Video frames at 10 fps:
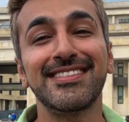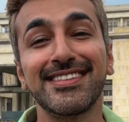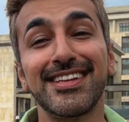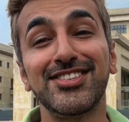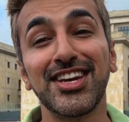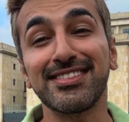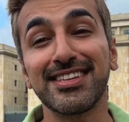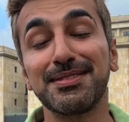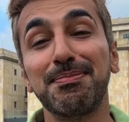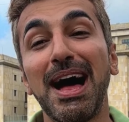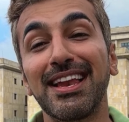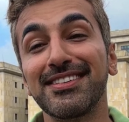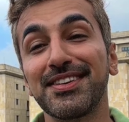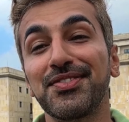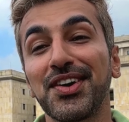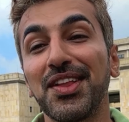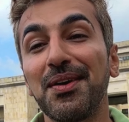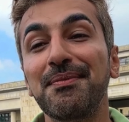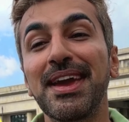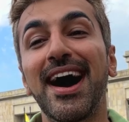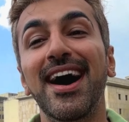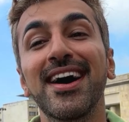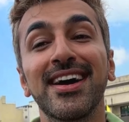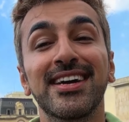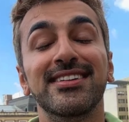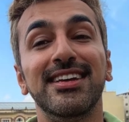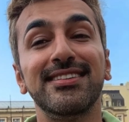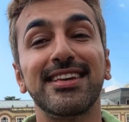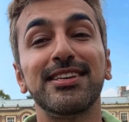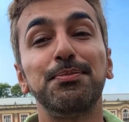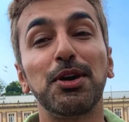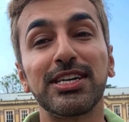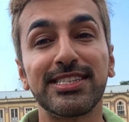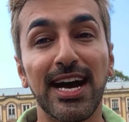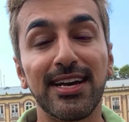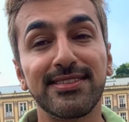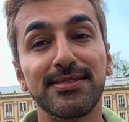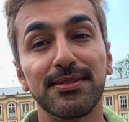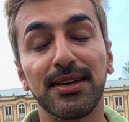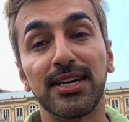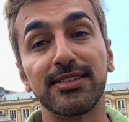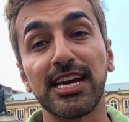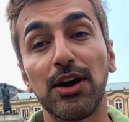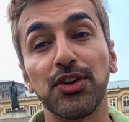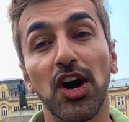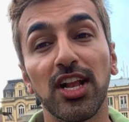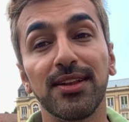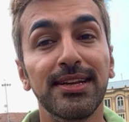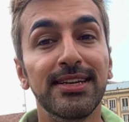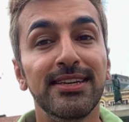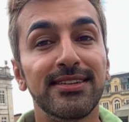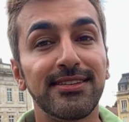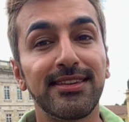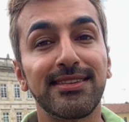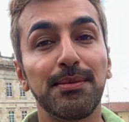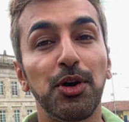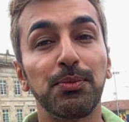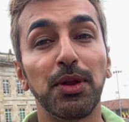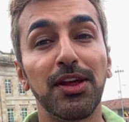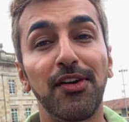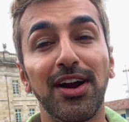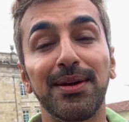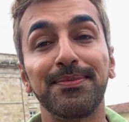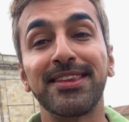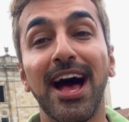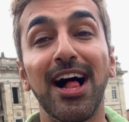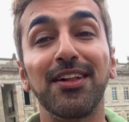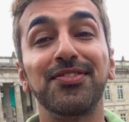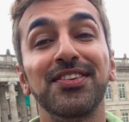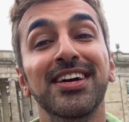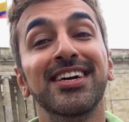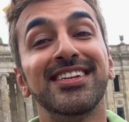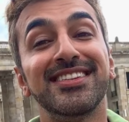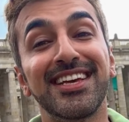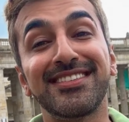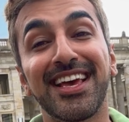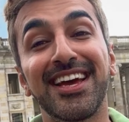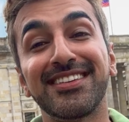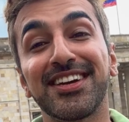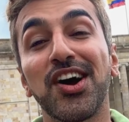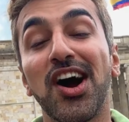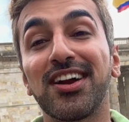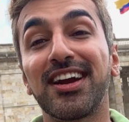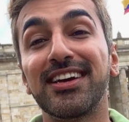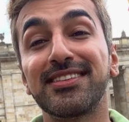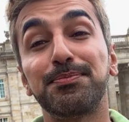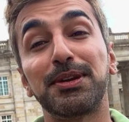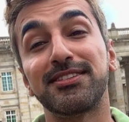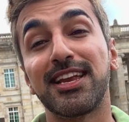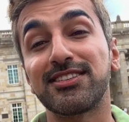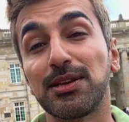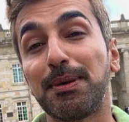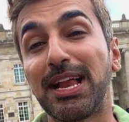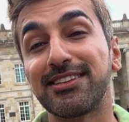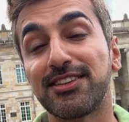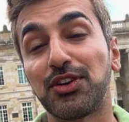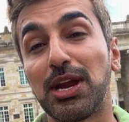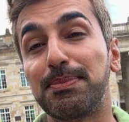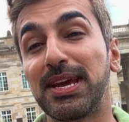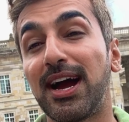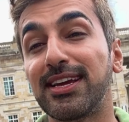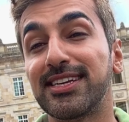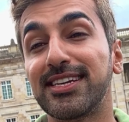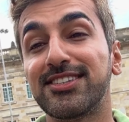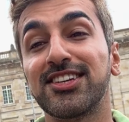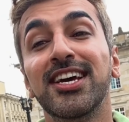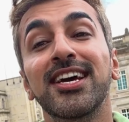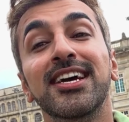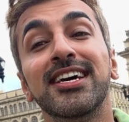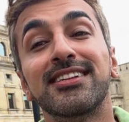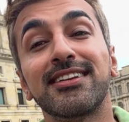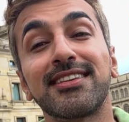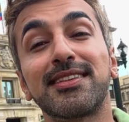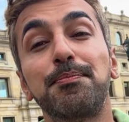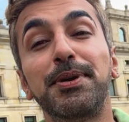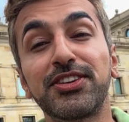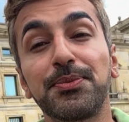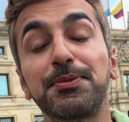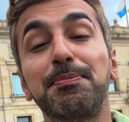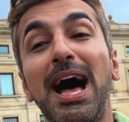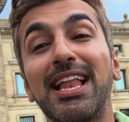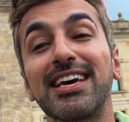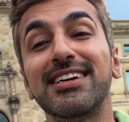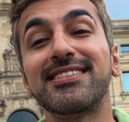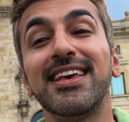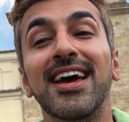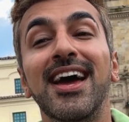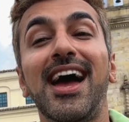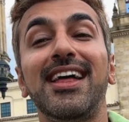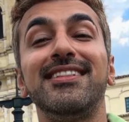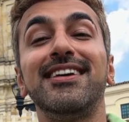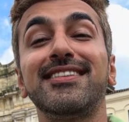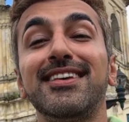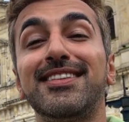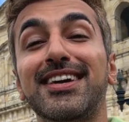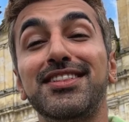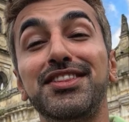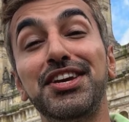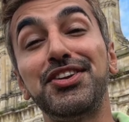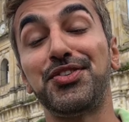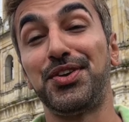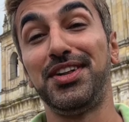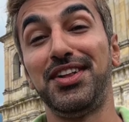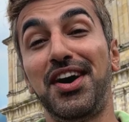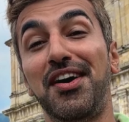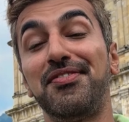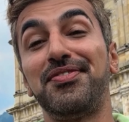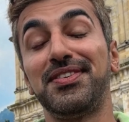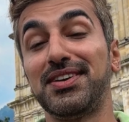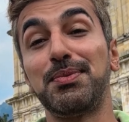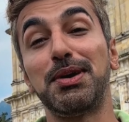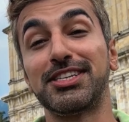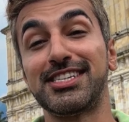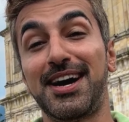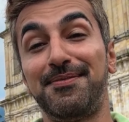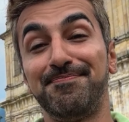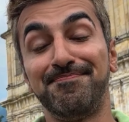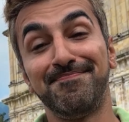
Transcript: This is the Justice Palace of Colombia. This is Bogota's town hall. This is Simón Bolivar himself. This is the Congress. Presidential Palace is right behind it. This is the Bishop's Palace, and this is the Cathedral of Bogota.